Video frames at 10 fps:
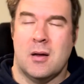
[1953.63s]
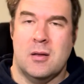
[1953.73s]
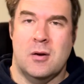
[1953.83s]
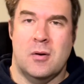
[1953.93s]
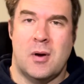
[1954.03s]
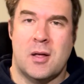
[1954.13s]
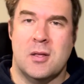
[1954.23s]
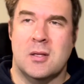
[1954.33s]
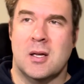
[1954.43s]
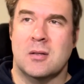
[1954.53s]
You know, I
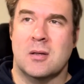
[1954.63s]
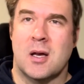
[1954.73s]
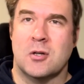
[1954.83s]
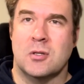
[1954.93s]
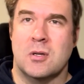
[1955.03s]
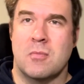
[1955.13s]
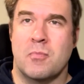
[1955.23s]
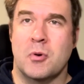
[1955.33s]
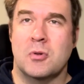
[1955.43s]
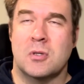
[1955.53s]
think that's actually a
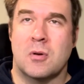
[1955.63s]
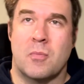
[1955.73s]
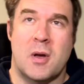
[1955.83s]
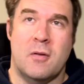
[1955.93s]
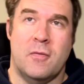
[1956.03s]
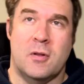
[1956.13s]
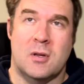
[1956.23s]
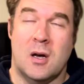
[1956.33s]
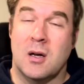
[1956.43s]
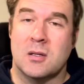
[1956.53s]
boost or benefit
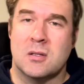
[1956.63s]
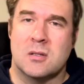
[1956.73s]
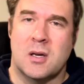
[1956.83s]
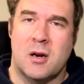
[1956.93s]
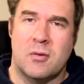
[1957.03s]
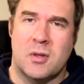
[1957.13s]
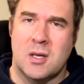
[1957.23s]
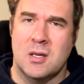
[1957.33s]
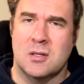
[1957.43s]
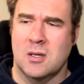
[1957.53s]
to us. I don't
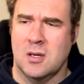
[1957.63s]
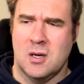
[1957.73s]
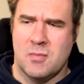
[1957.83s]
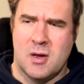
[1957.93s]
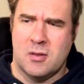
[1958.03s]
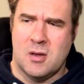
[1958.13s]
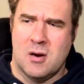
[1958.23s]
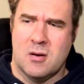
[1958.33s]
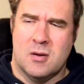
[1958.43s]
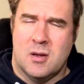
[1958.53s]
think he's going to come out
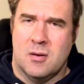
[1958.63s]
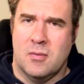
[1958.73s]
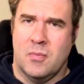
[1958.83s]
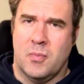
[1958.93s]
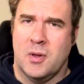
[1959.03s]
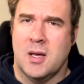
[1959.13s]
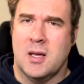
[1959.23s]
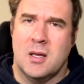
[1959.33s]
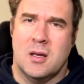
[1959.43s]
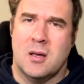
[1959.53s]
there and
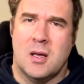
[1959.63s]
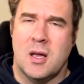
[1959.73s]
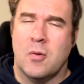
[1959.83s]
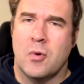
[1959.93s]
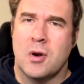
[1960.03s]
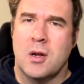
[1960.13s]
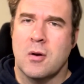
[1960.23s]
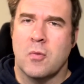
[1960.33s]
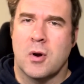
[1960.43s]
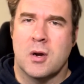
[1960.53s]
play anywhere
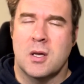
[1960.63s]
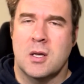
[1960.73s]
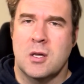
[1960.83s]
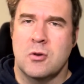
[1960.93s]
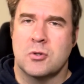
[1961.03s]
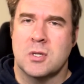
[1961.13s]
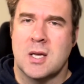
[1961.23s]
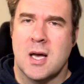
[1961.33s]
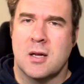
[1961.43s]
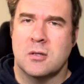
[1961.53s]
near where he usually
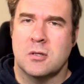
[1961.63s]
can.